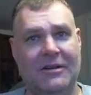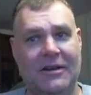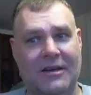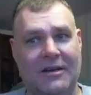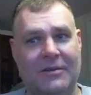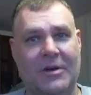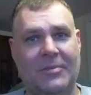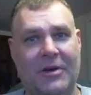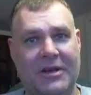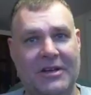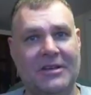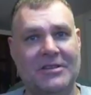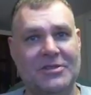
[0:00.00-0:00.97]
My
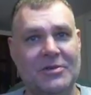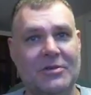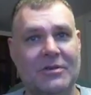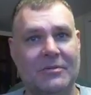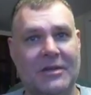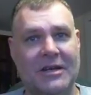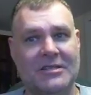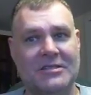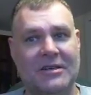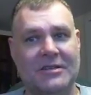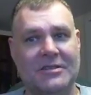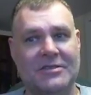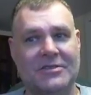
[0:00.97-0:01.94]
buddy got 2 of them last
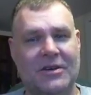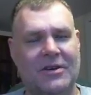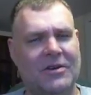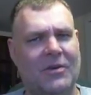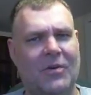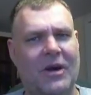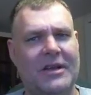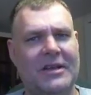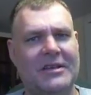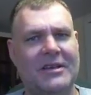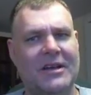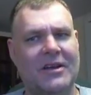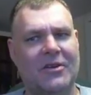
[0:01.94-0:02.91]
night, so I don't know why
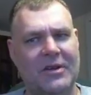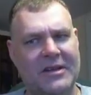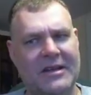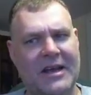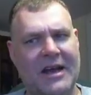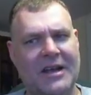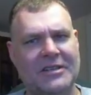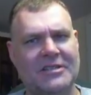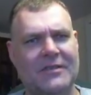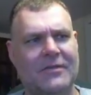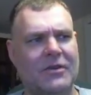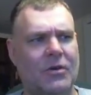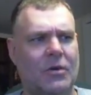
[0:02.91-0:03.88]
he'd get a green cache out
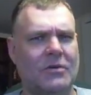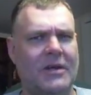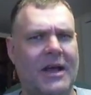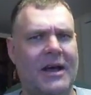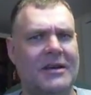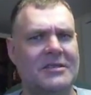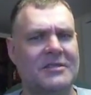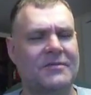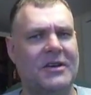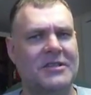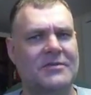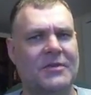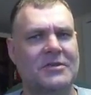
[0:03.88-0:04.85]
of a gold cache and
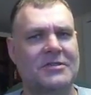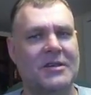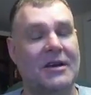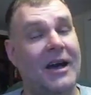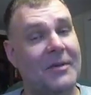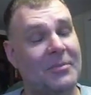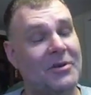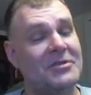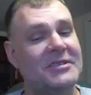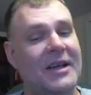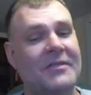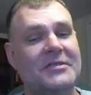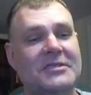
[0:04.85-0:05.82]
vice versa. I
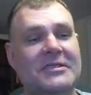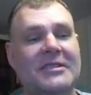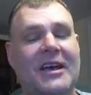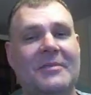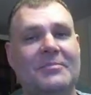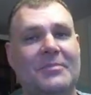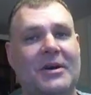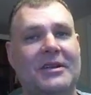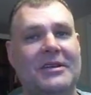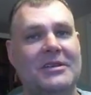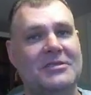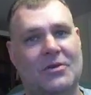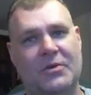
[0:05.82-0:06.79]
personally haven't seen that, but
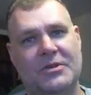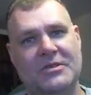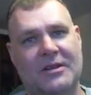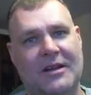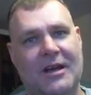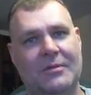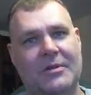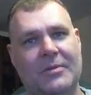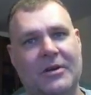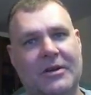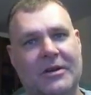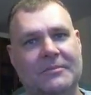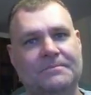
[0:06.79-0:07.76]
he has no reason to lie to me
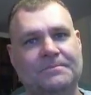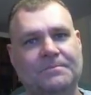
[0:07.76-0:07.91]
about it.